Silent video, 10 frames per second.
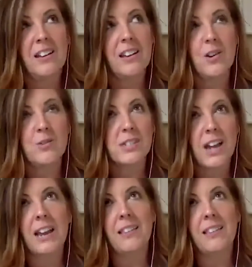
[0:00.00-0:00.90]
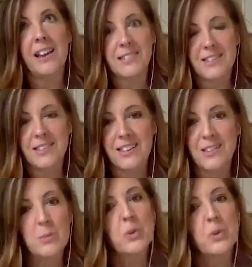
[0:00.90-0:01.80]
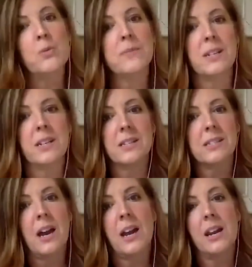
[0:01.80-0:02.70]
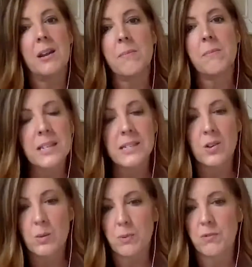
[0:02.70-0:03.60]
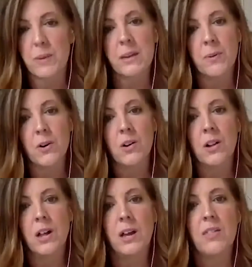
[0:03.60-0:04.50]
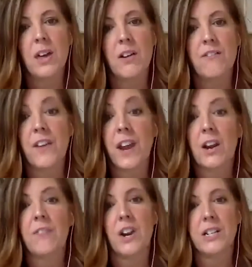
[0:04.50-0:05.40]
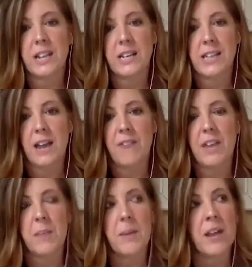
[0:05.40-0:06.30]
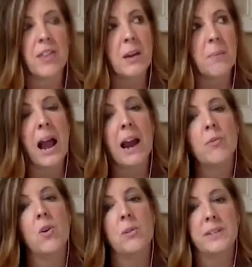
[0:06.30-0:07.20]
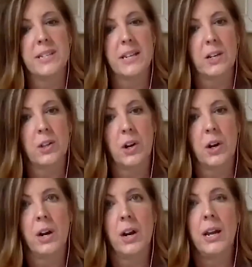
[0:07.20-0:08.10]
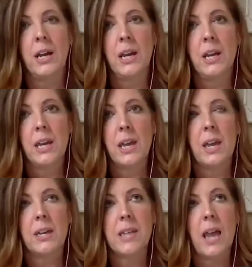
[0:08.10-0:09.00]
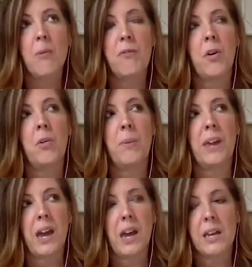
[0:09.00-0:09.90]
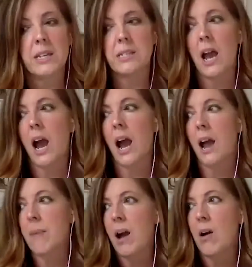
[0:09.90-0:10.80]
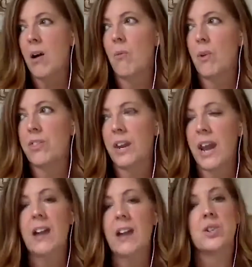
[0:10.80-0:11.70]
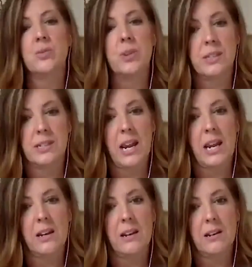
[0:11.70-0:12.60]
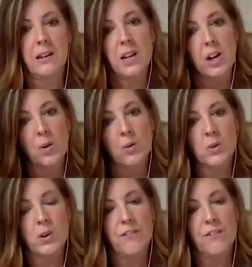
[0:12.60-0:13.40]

skylights in the rooms, and it's got an amazing group of people that are very, very tech savvy. But I think my role in particular is helpful because I'm out with the national real estate, sort of